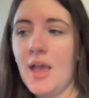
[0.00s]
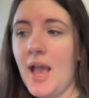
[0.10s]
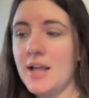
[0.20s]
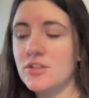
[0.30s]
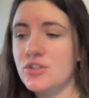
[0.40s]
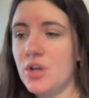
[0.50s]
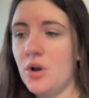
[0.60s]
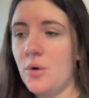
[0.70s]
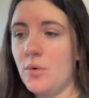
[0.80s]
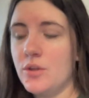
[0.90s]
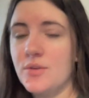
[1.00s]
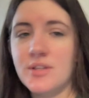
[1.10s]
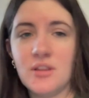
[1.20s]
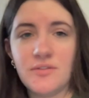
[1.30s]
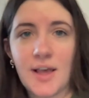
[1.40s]
And so you
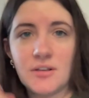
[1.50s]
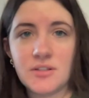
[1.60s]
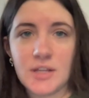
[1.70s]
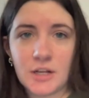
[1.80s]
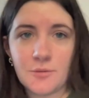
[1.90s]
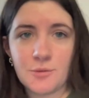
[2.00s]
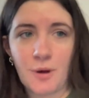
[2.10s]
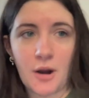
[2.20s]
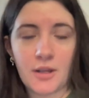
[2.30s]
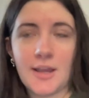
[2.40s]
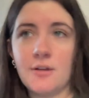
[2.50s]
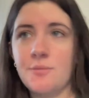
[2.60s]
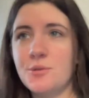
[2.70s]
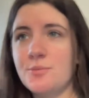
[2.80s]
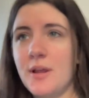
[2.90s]
send the files to Ingram Spark.
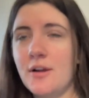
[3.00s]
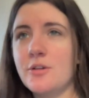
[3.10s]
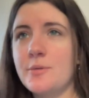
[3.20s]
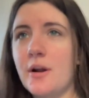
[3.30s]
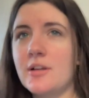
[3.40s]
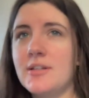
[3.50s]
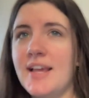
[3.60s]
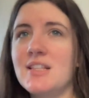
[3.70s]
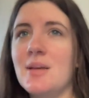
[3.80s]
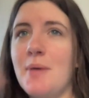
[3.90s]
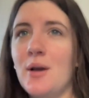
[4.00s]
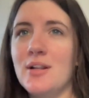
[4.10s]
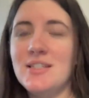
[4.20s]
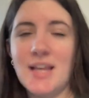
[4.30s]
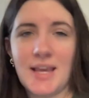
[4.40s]
Ingram Spark takes about a
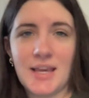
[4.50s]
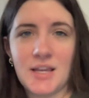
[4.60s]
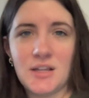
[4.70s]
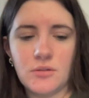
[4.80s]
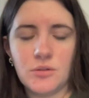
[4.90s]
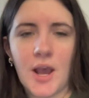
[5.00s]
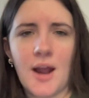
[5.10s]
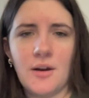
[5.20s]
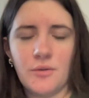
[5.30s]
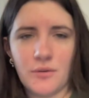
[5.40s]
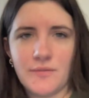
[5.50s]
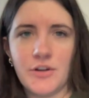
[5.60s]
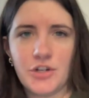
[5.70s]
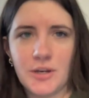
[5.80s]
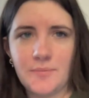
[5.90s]
day to add a
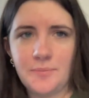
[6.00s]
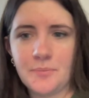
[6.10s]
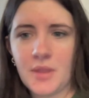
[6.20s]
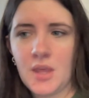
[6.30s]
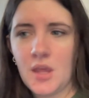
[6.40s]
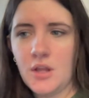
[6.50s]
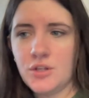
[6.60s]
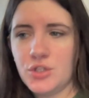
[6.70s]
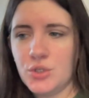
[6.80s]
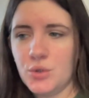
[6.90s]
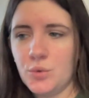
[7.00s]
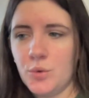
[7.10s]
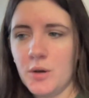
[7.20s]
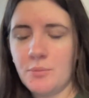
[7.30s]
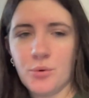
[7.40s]
revision
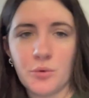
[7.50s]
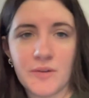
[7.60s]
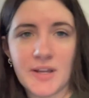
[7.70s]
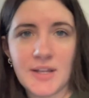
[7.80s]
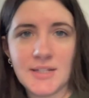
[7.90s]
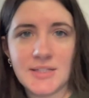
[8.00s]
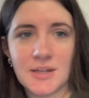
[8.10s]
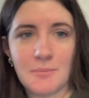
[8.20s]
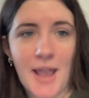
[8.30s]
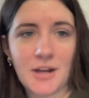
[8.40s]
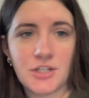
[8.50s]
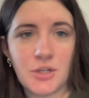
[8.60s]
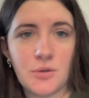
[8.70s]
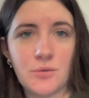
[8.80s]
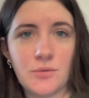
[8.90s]
to approve it and send it back to
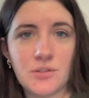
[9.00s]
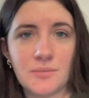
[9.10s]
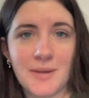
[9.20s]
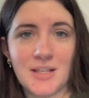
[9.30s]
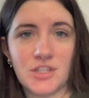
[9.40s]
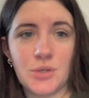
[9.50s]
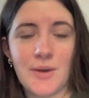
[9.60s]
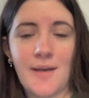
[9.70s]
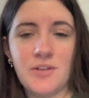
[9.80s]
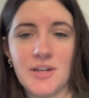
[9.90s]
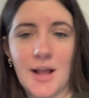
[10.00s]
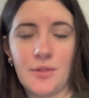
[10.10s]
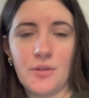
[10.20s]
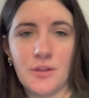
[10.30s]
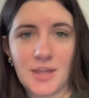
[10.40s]
you, because you have to
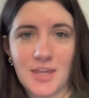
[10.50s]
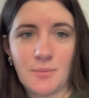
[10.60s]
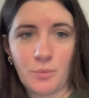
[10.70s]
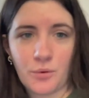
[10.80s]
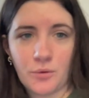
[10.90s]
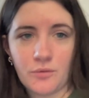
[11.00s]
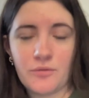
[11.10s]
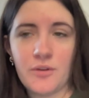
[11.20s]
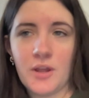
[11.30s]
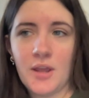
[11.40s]
download the e-proof